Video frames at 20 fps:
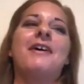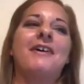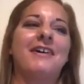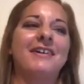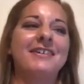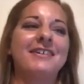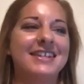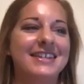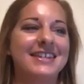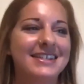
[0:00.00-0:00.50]

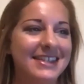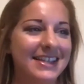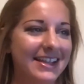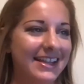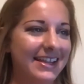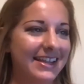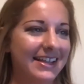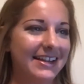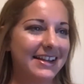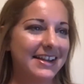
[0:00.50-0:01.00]
artistic
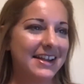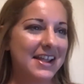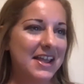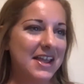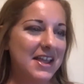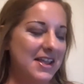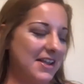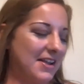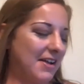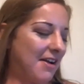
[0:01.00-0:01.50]
and
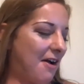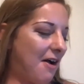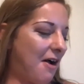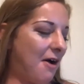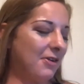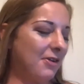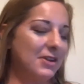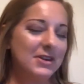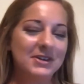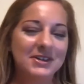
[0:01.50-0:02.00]

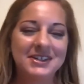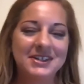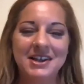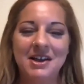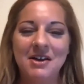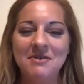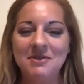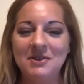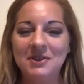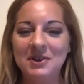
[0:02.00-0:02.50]
all to
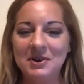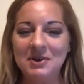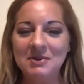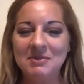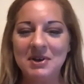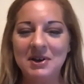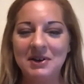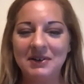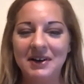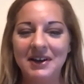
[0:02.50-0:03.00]
yourself a little
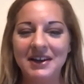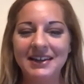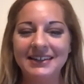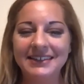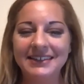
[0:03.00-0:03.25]
bit, right?